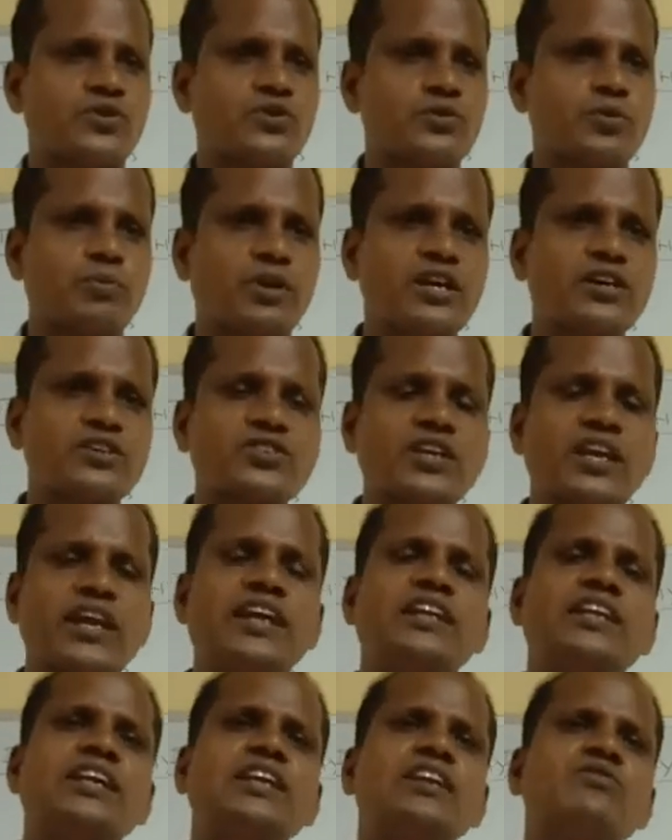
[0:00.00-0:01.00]
because it
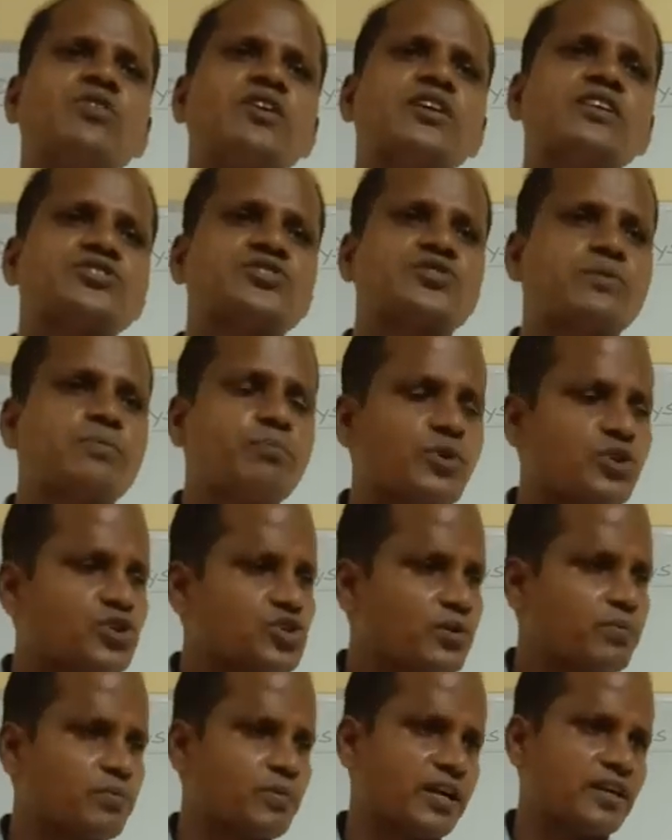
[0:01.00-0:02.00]
involves
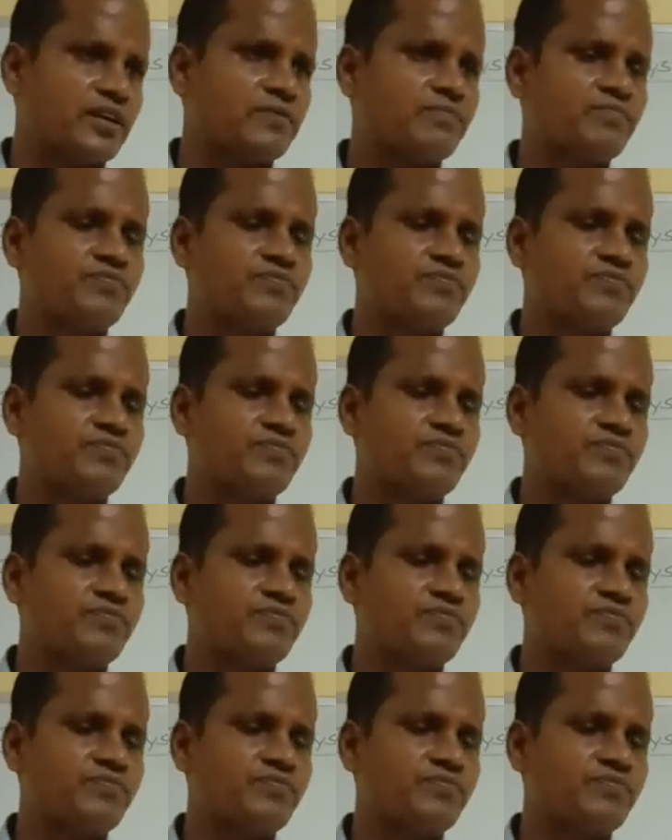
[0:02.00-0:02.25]
measurement.